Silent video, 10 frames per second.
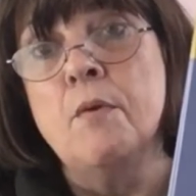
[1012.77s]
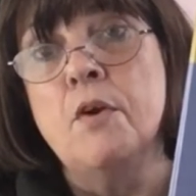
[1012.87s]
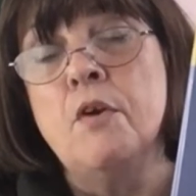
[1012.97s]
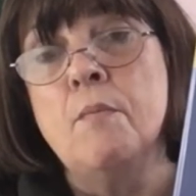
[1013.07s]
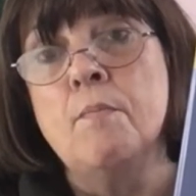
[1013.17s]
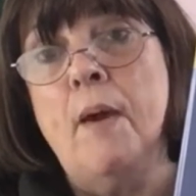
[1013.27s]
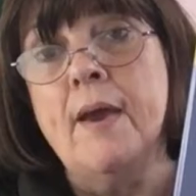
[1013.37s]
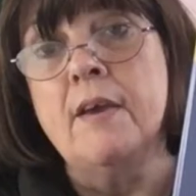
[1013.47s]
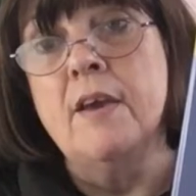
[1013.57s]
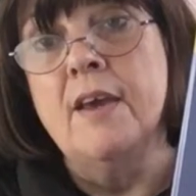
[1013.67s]
you
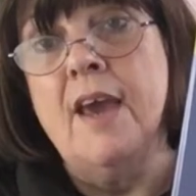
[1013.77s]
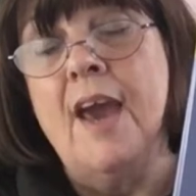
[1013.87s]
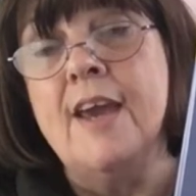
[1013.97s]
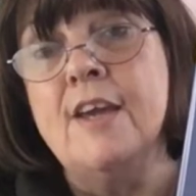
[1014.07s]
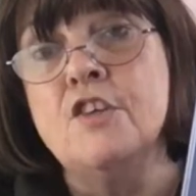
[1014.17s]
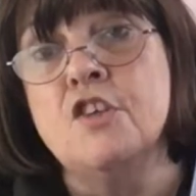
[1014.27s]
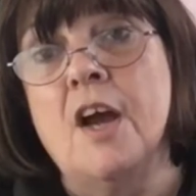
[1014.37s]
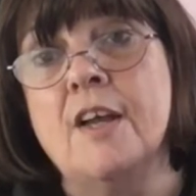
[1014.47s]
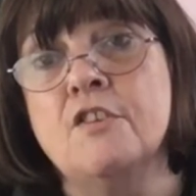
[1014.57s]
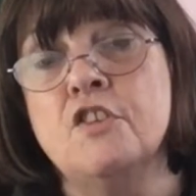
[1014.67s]
pick your gauge
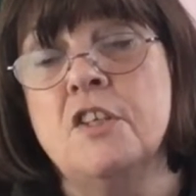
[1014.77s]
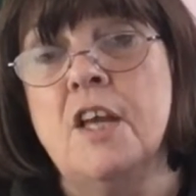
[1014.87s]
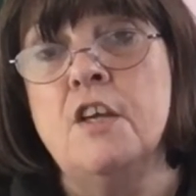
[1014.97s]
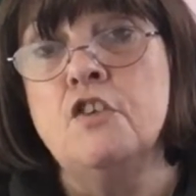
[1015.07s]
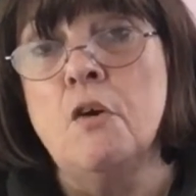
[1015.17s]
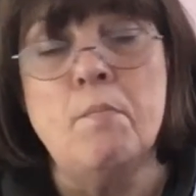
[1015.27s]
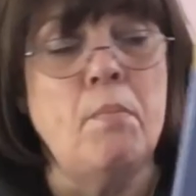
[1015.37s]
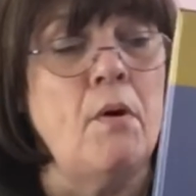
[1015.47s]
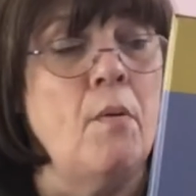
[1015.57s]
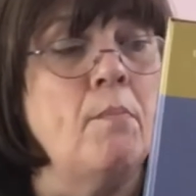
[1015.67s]
and you knit your
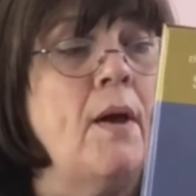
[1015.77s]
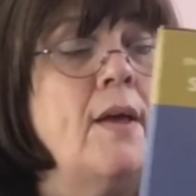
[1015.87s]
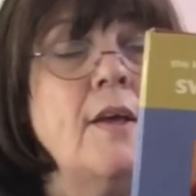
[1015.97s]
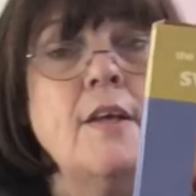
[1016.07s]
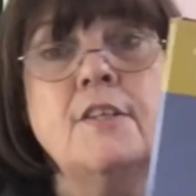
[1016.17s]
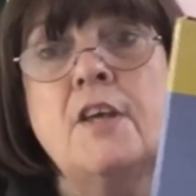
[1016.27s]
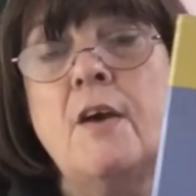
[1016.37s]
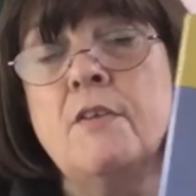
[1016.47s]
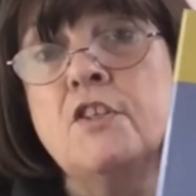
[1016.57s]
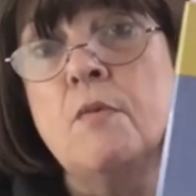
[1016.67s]
jumper up.
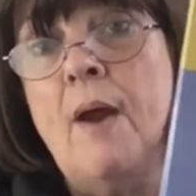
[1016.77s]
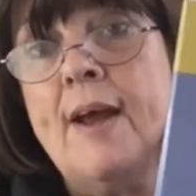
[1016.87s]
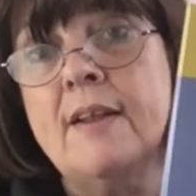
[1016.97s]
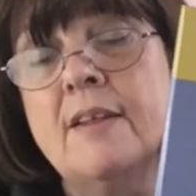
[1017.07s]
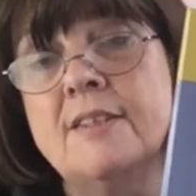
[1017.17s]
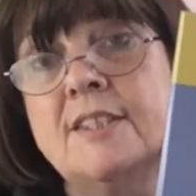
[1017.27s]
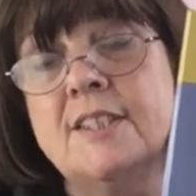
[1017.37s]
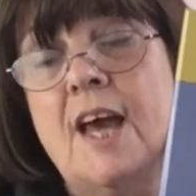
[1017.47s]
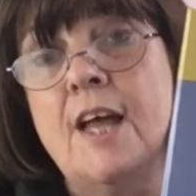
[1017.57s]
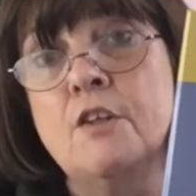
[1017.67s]
So there's a Raglan
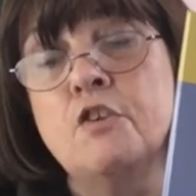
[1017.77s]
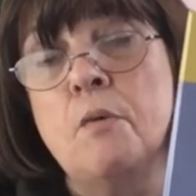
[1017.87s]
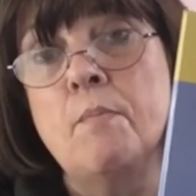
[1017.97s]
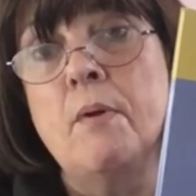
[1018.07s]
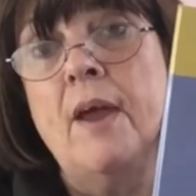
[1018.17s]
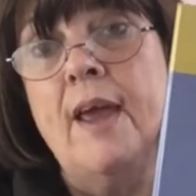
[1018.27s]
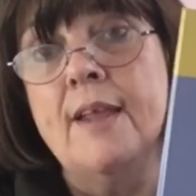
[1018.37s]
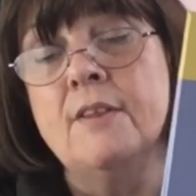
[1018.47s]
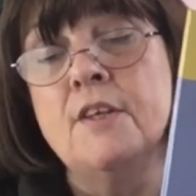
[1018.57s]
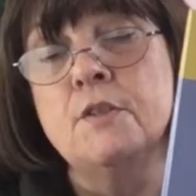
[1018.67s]
style jumper
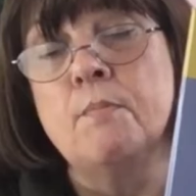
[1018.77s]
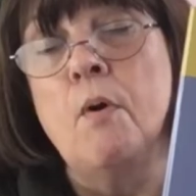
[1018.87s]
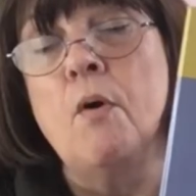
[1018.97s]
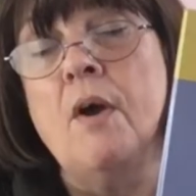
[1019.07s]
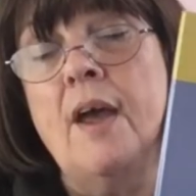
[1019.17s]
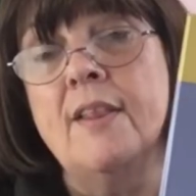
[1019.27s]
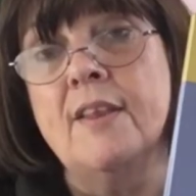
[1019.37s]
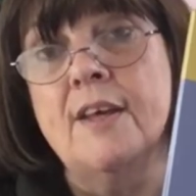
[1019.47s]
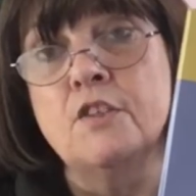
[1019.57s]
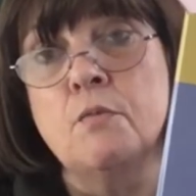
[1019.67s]
in this book,
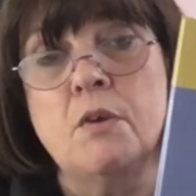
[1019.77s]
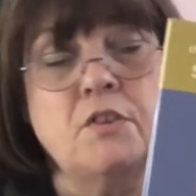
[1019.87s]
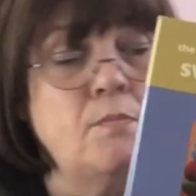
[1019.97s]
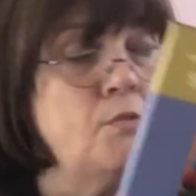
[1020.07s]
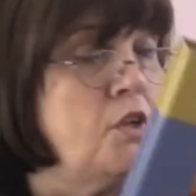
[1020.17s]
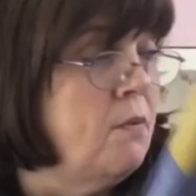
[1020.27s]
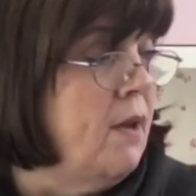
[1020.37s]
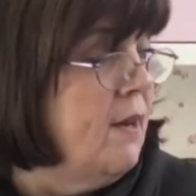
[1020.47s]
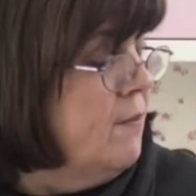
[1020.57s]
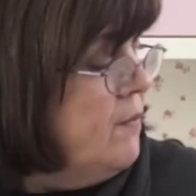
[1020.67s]
and that's what I'm
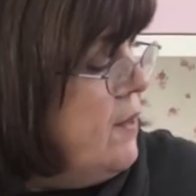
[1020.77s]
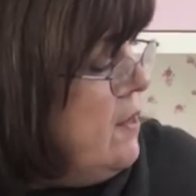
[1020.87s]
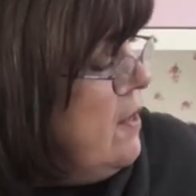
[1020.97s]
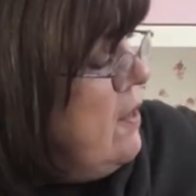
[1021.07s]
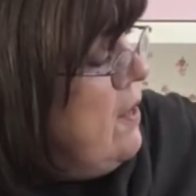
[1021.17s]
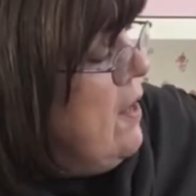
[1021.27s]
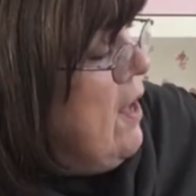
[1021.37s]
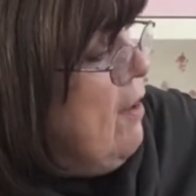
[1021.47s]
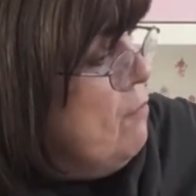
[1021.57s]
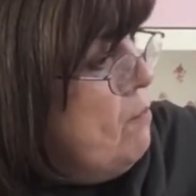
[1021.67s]
doing.
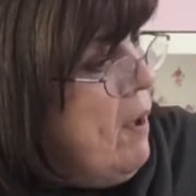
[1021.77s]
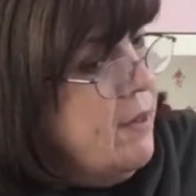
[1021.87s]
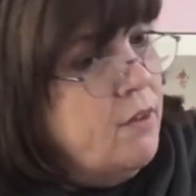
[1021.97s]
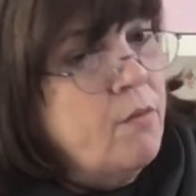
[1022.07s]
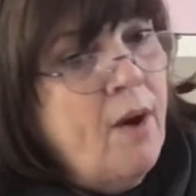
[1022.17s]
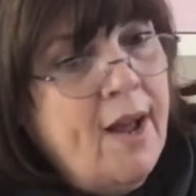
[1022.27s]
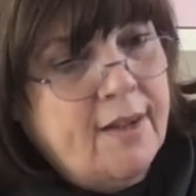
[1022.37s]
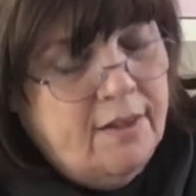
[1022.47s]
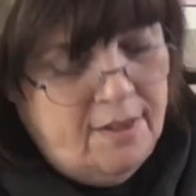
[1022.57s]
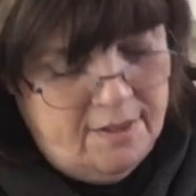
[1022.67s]
I've picked the
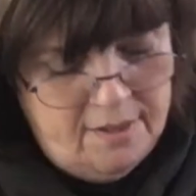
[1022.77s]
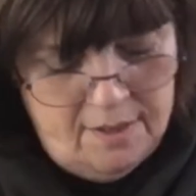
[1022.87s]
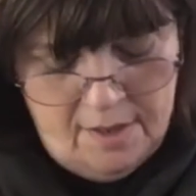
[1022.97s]
Raglan